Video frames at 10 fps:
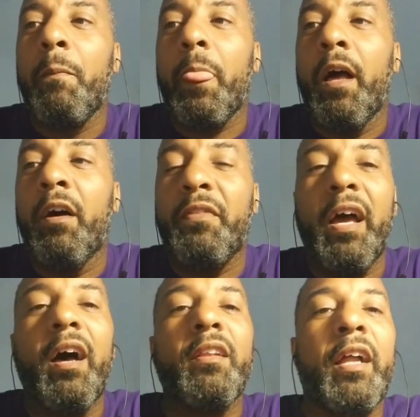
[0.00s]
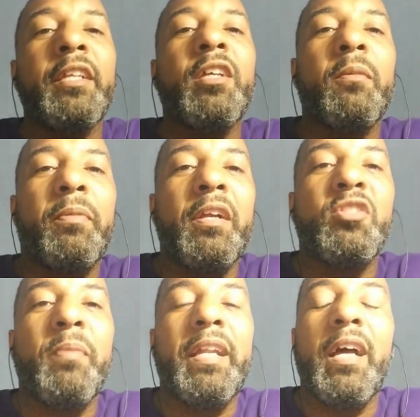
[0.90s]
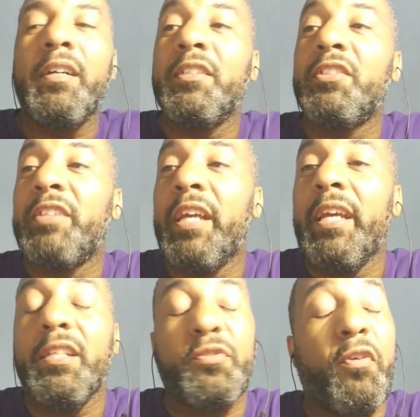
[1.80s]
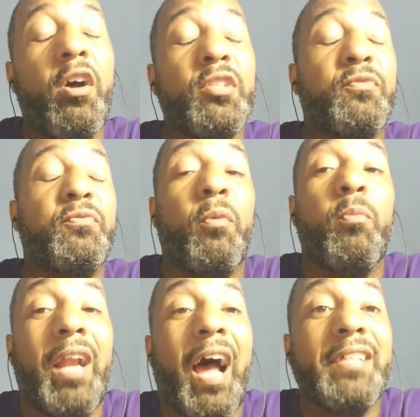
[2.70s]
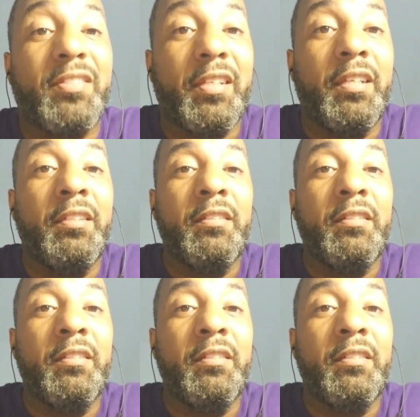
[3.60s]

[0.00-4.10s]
that a lot of young players may not understand as far as from what I see.